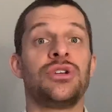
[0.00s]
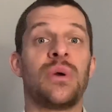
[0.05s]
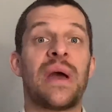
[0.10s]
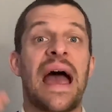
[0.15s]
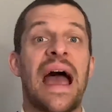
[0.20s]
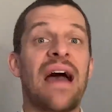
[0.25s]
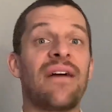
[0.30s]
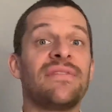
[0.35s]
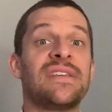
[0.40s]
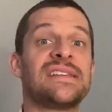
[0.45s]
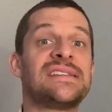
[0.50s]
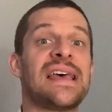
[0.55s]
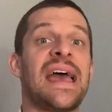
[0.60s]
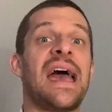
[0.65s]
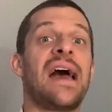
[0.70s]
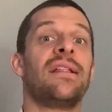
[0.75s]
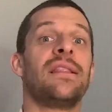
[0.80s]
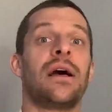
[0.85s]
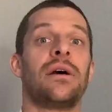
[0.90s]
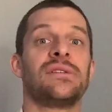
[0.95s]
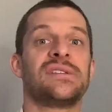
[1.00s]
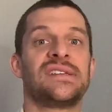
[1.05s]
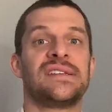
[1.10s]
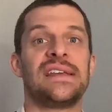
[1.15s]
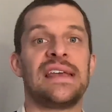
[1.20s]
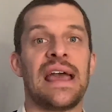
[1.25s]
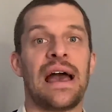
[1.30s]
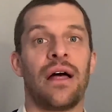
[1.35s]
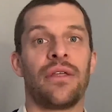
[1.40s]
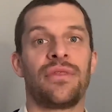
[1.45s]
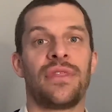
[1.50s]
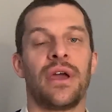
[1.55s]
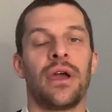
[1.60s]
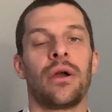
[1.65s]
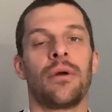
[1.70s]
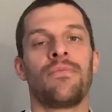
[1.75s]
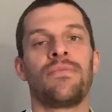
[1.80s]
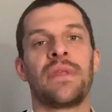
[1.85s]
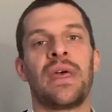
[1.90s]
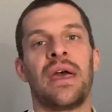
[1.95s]
you have this LLC out
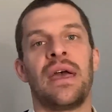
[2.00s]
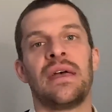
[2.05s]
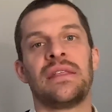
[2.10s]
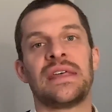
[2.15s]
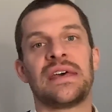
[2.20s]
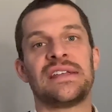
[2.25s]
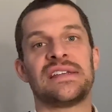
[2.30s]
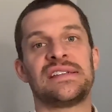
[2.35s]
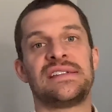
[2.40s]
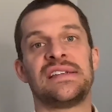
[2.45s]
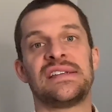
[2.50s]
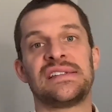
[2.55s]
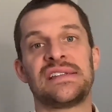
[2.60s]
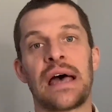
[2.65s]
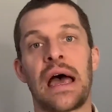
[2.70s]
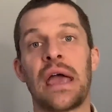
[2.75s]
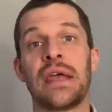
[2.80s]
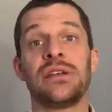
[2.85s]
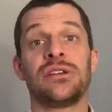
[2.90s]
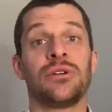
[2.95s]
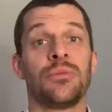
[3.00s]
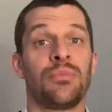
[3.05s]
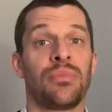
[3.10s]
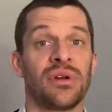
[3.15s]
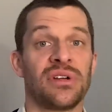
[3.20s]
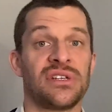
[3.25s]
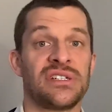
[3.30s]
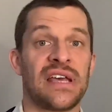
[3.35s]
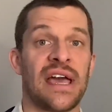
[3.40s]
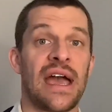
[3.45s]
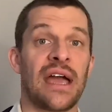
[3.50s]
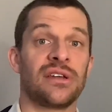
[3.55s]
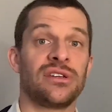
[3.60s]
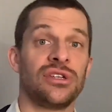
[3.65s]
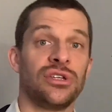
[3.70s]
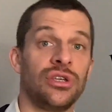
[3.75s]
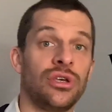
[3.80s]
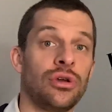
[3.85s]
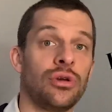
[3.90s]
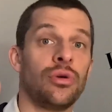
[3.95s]
there that is designed to protect
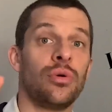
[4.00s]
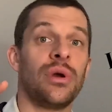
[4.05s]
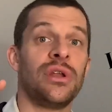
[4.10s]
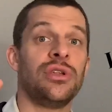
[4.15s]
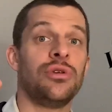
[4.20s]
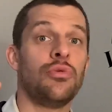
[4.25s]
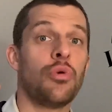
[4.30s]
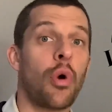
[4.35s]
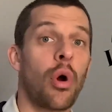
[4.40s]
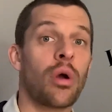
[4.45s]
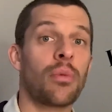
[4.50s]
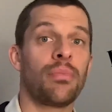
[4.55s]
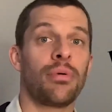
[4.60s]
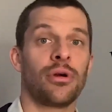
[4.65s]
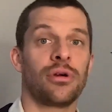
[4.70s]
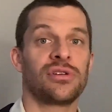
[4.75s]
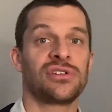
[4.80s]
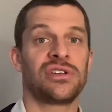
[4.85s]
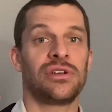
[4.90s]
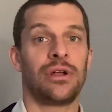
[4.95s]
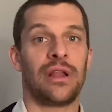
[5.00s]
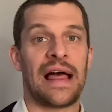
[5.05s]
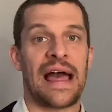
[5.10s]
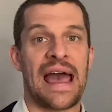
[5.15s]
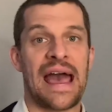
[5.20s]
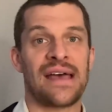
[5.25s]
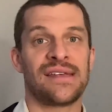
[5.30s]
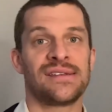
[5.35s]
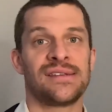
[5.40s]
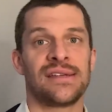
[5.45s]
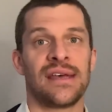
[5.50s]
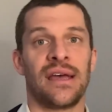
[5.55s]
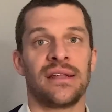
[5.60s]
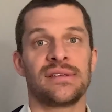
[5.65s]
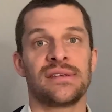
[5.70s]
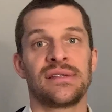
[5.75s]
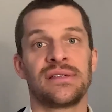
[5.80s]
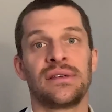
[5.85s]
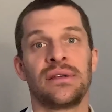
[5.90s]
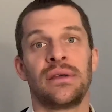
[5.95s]
you and your personal
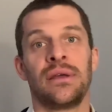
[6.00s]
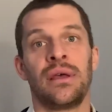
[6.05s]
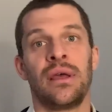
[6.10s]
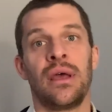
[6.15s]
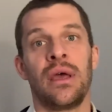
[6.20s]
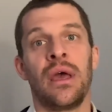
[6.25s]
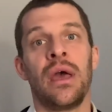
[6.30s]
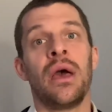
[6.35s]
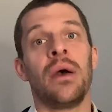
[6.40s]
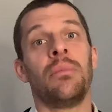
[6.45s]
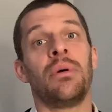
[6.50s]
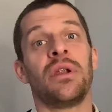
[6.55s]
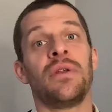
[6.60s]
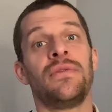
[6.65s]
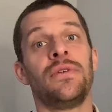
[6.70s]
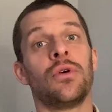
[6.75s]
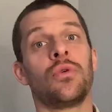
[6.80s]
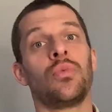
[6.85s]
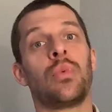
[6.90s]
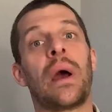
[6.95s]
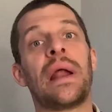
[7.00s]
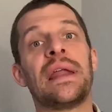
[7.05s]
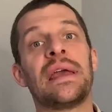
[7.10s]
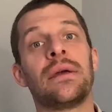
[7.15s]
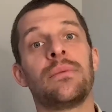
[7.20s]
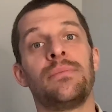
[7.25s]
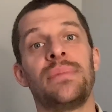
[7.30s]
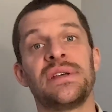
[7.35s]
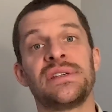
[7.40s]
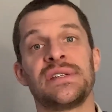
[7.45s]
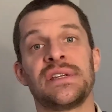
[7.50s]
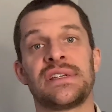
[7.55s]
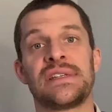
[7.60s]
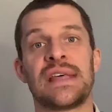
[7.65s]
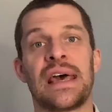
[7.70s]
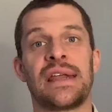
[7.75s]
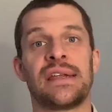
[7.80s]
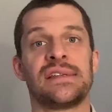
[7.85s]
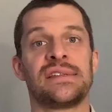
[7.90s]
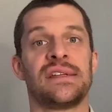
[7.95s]
assets. But if you're running a business
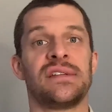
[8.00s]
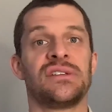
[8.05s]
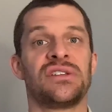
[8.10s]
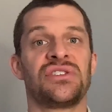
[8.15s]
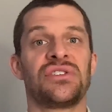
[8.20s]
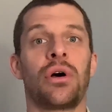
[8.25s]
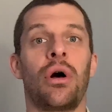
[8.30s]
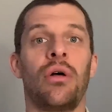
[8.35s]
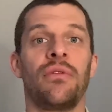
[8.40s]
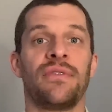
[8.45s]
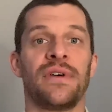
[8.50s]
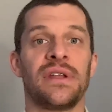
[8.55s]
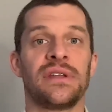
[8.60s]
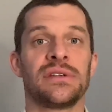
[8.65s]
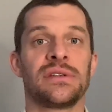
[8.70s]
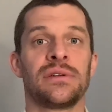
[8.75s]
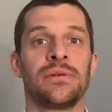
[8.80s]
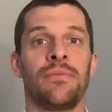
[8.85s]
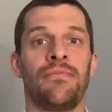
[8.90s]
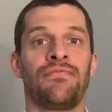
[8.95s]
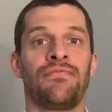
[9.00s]
that is insolvent,